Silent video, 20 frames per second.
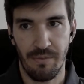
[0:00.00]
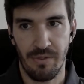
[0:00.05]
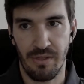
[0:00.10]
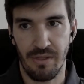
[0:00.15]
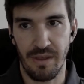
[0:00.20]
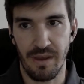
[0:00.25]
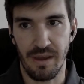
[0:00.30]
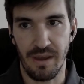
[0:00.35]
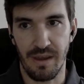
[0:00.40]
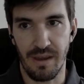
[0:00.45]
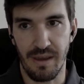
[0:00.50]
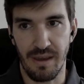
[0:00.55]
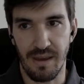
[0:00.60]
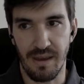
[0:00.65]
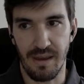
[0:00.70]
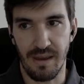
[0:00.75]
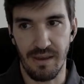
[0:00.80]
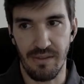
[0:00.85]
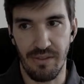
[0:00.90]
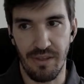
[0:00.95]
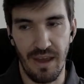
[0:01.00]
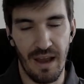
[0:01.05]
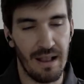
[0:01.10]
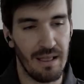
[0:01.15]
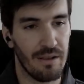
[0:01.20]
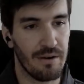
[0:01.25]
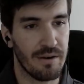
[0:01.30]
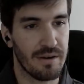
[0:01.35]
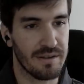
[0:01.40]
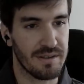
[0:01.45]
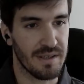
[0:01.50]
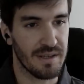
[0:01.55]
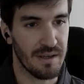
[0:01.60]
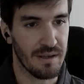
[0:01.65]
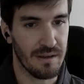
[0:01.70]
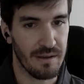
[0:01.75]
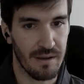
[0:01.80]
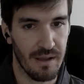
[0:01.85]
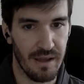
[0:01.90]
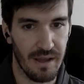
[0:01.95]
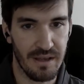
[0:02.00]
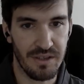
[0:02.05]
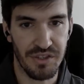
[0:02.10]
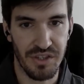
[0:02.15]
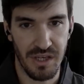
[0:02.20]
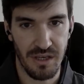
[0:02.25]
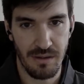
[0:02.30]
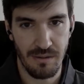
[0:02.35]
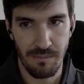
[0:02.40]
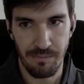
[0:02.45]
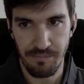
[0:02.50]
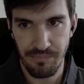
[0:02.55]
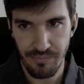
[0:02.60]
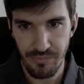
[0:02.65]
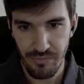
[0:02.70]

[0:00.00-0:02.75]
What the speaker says: the alerting engine,